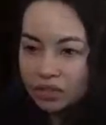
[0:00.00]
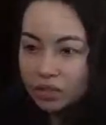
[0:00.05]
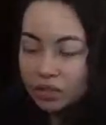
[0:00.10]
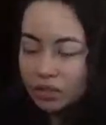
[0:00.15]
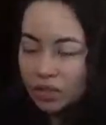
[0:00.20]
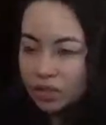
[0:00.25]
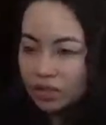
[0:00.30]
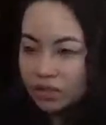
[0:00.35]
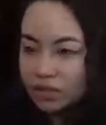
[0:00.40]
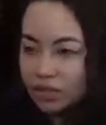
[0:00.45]

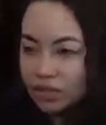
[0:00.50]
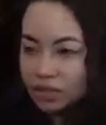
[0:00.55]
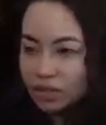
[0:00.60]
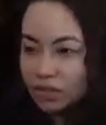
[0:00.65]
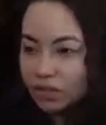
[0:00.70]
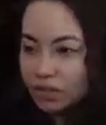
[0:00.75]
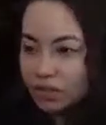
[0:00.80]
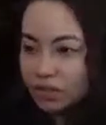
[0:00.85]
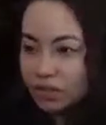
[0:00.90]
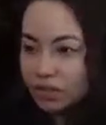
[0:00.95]
There we go. I got
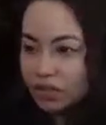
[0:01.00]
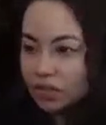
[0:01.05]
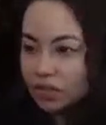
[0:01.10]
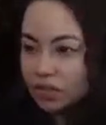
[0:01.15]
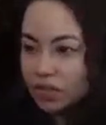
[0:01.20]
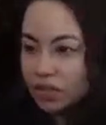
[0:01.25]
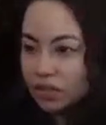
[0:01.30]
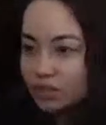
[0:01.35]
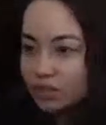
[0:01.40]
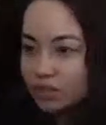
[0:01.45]
something I can
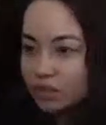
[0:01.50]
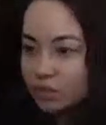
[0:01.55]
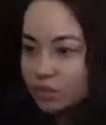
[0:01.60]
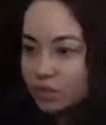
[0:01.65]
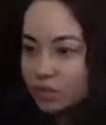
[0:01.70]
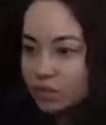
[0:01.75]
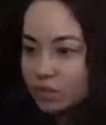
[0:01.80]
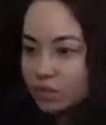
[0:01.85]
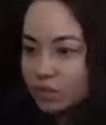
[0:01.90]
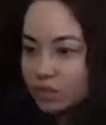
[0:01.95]
shadow step
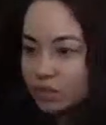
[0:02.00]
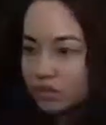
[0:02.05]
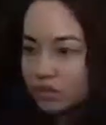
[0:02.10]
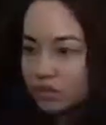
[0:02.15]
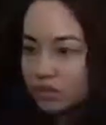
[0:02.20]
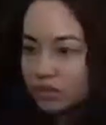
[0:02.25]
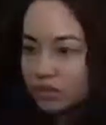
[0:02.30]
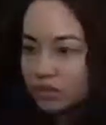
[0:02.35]
into.